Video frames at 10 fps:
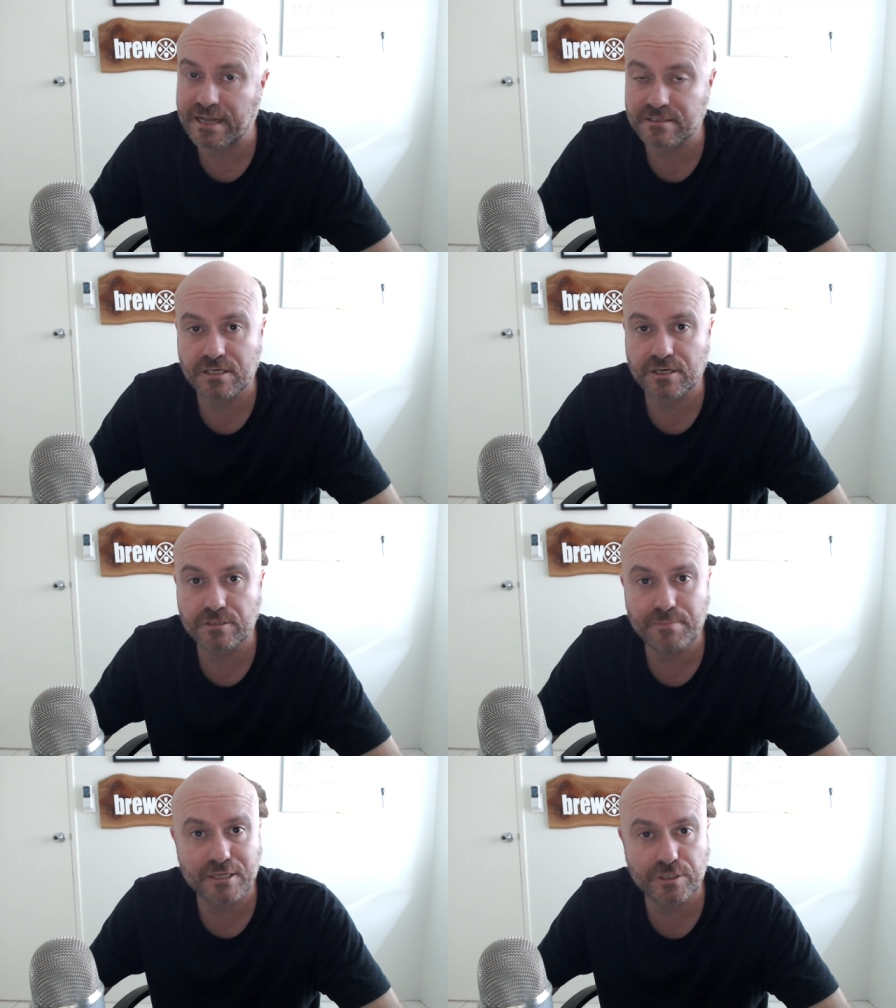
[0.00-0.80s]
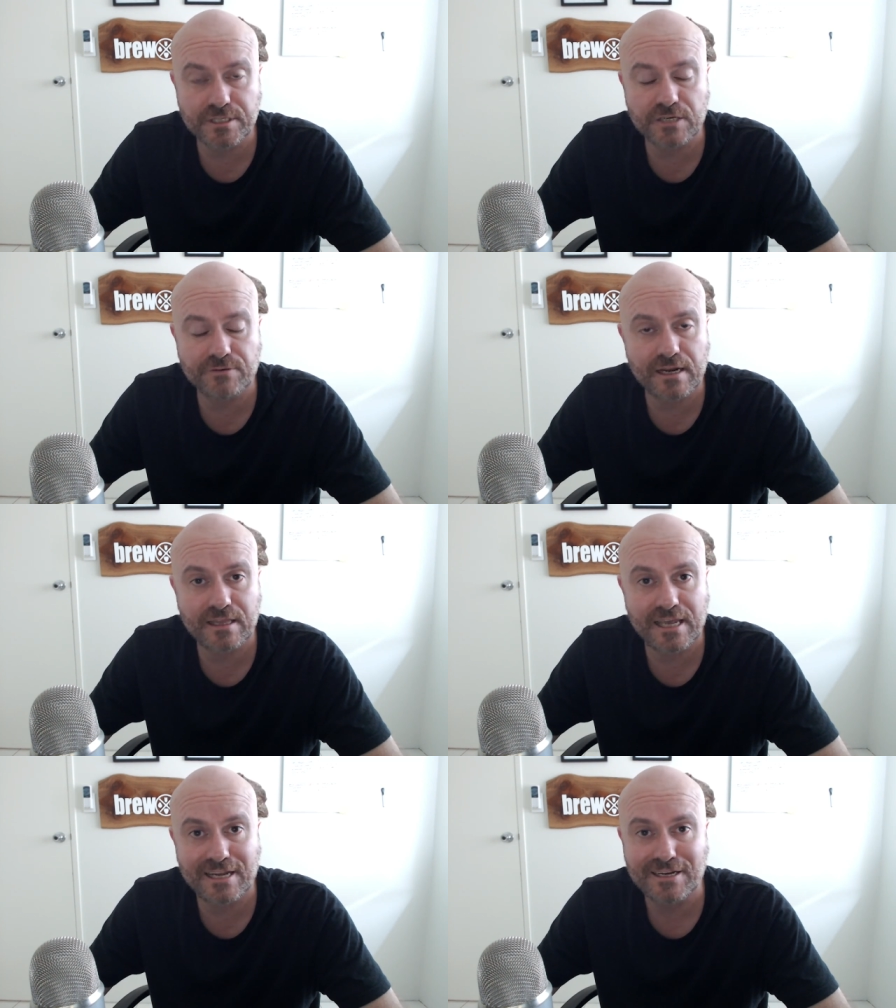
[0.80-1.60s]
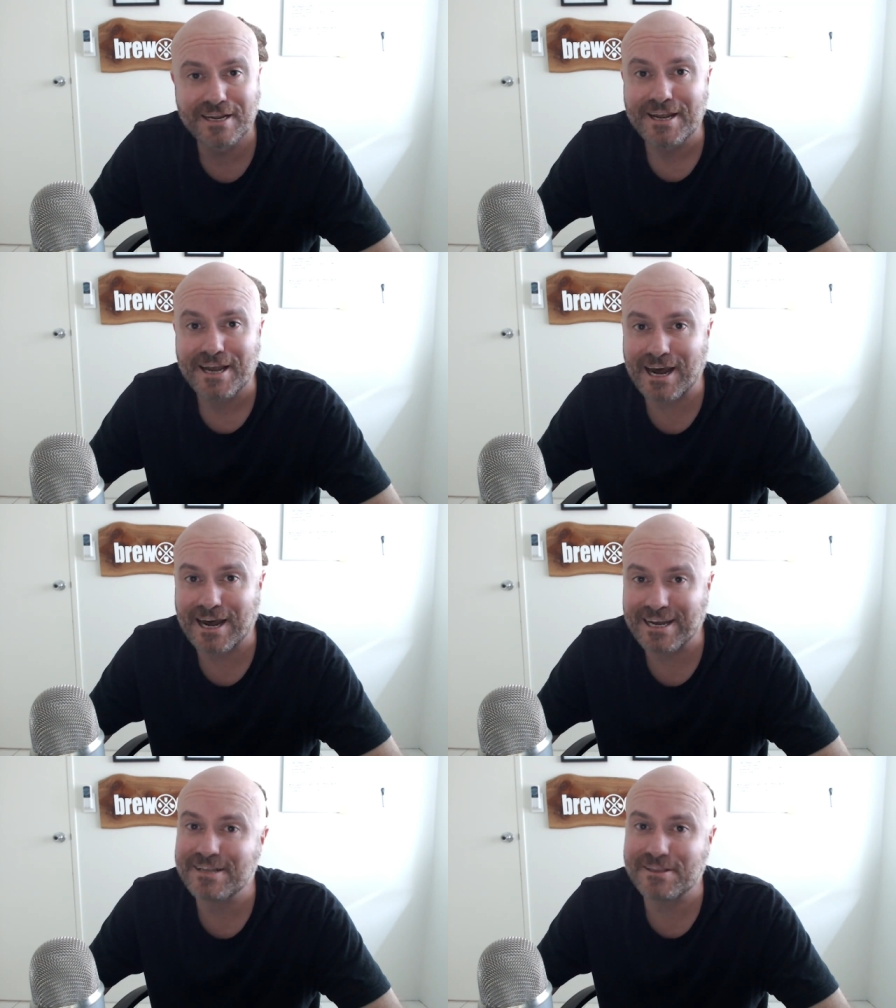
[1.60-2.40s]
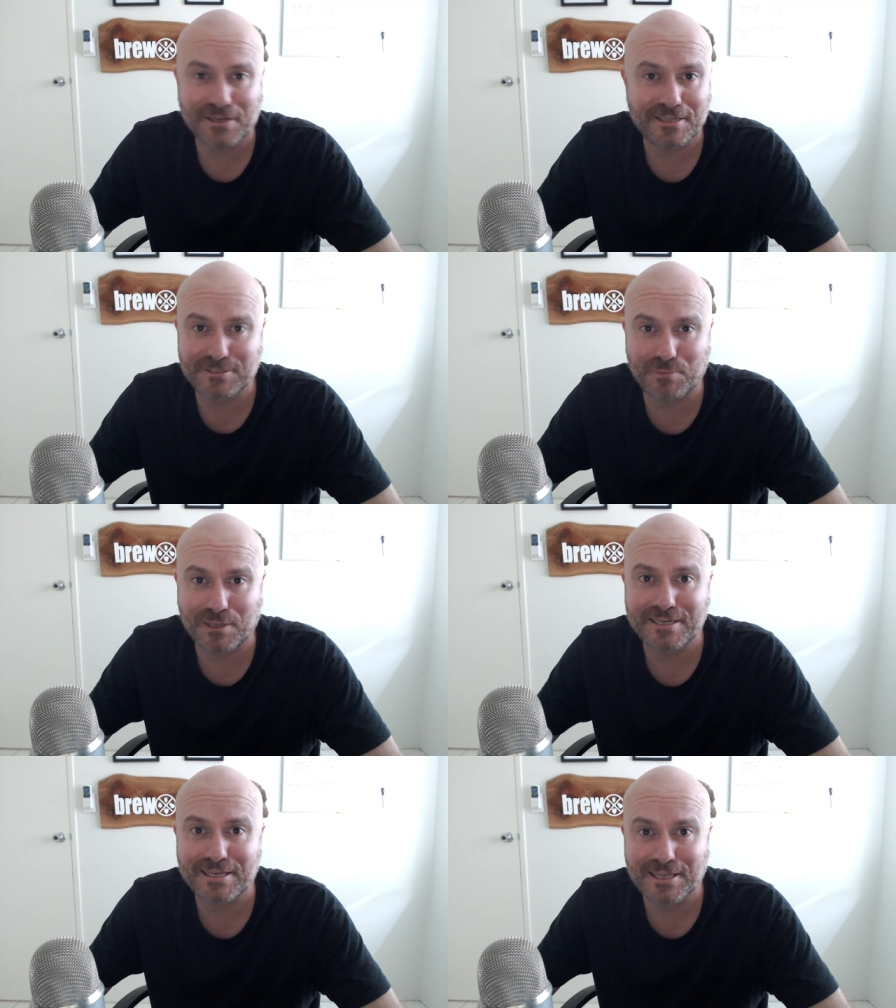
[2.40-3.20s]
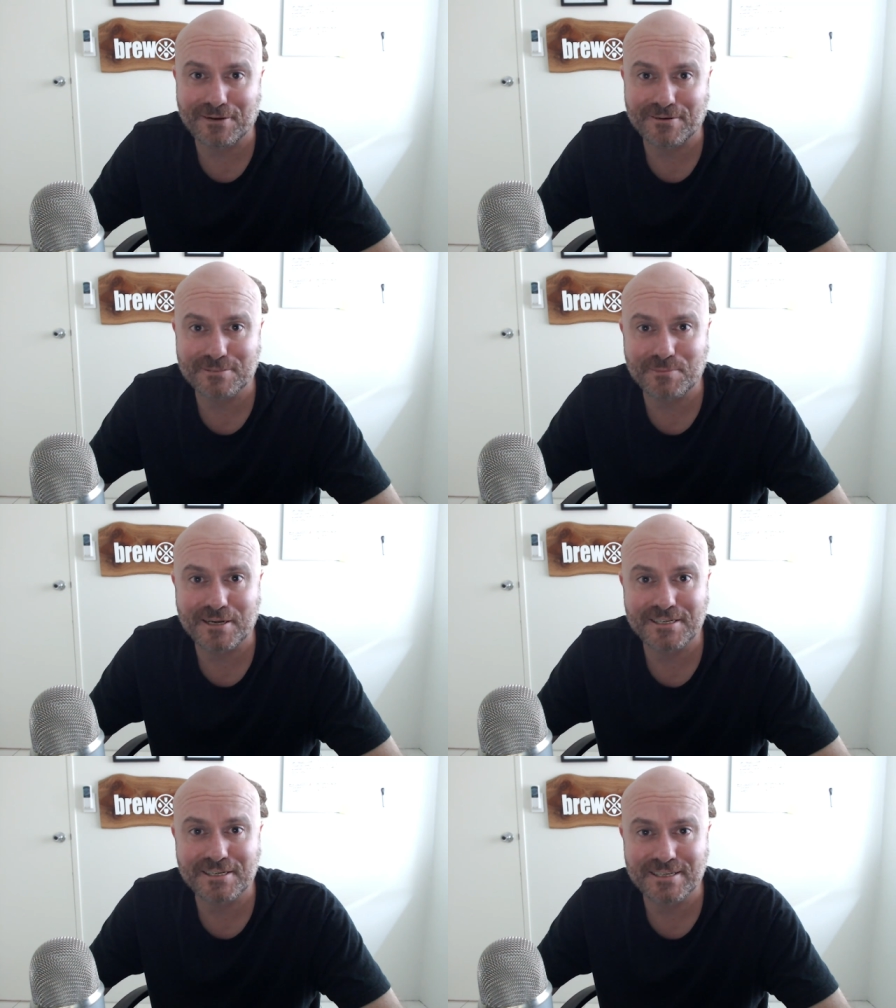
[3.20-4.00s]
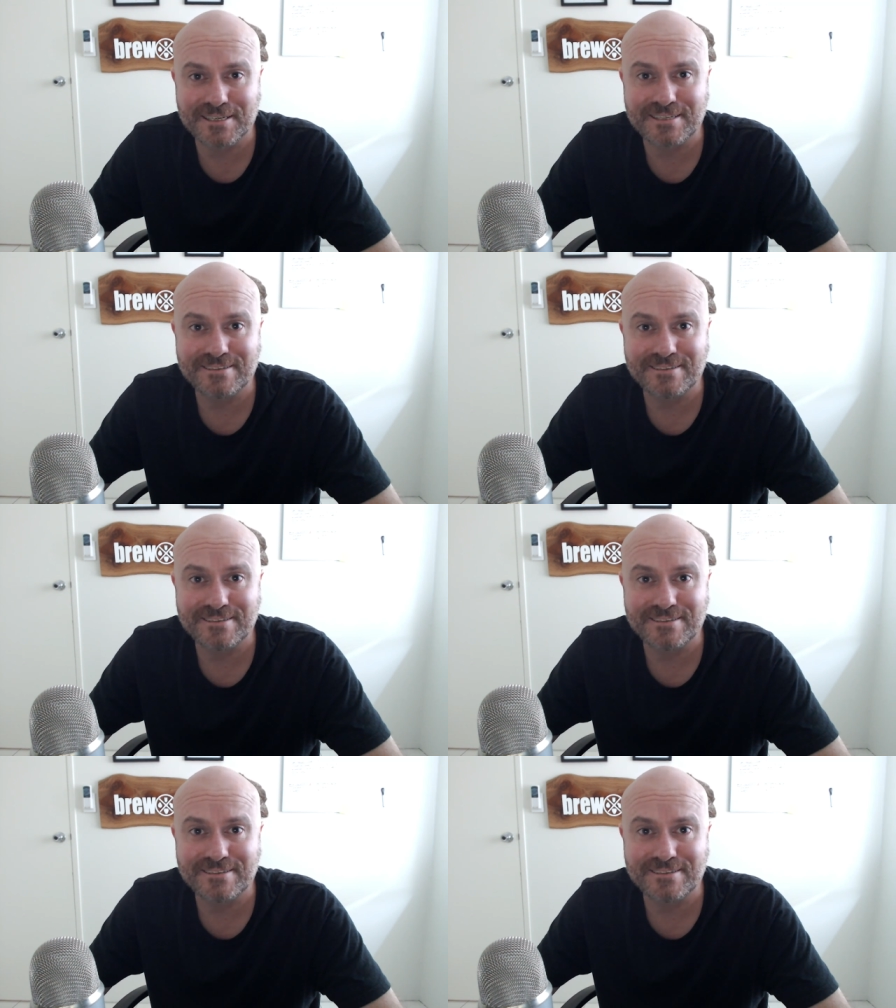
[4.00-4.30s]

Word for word: So make sure you stick around the end. Uh, it's bloody hilarious, basically.